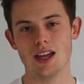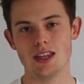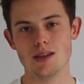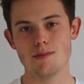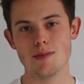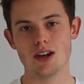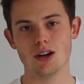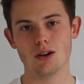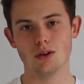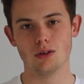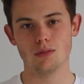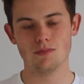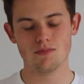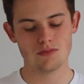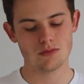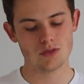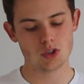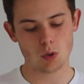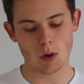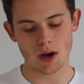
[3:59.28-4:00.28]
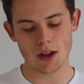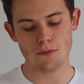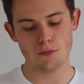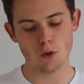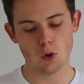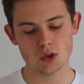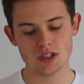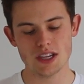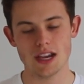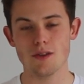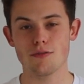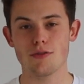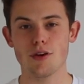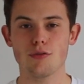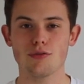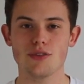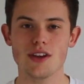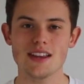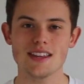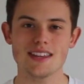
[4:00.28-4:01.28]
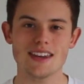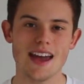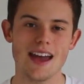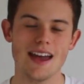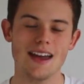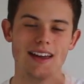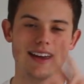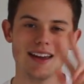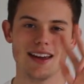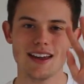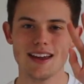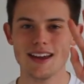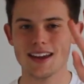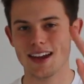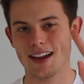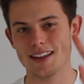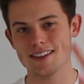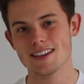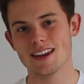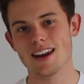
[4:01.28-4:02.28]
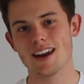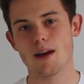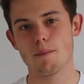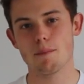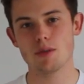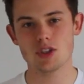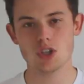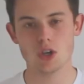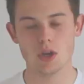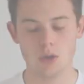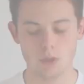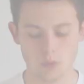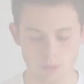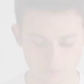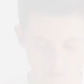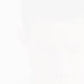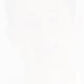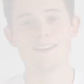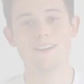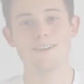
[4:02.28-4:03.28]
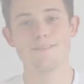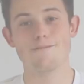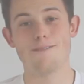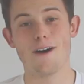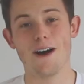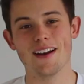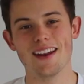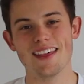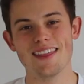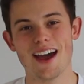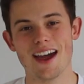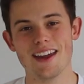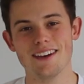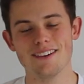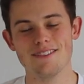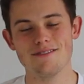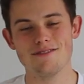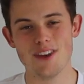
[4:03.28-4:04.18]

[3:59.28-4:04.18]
in the middle. 2014-15 kit gets in at number two. Finally then,